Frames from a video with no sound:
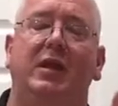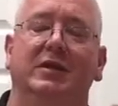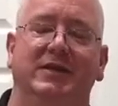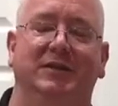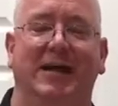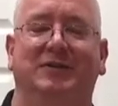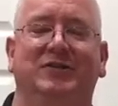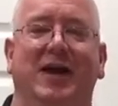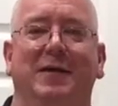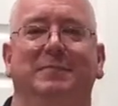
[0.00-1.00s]
Until
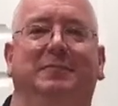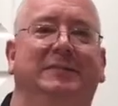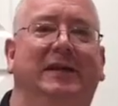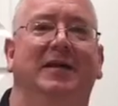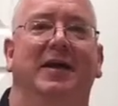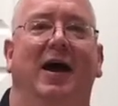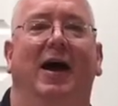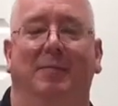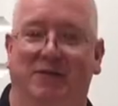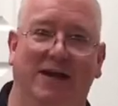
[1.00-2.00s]
next time,
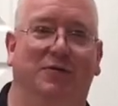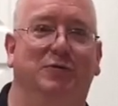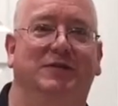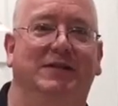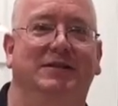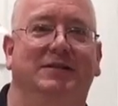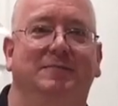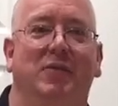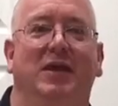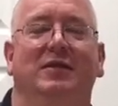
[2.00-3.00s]
I'm Dan Olson.
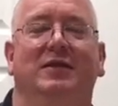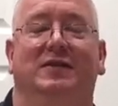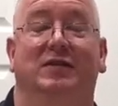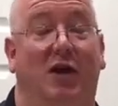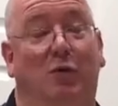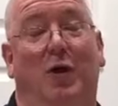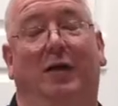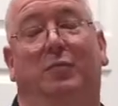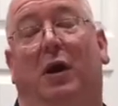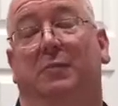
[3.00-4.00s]
This is Hog
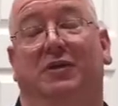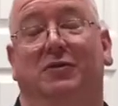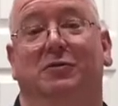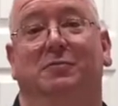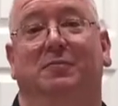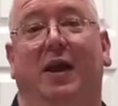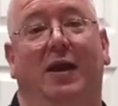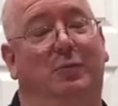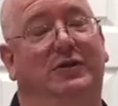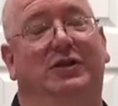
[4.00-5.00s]
Wild Barbecue,
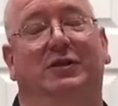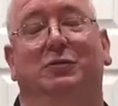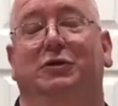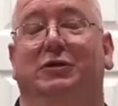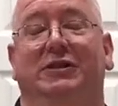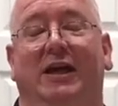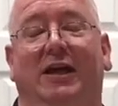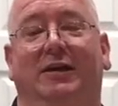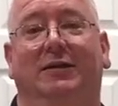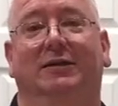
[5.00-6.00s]
and I'm wishing you a good
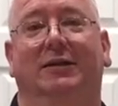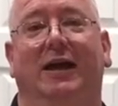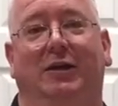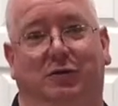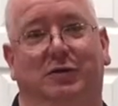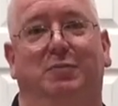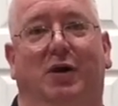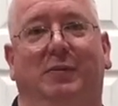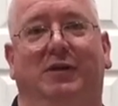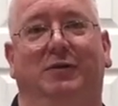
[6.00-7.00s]
day and good
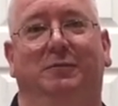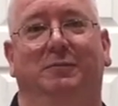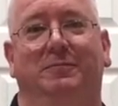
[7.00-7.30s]
barbecue.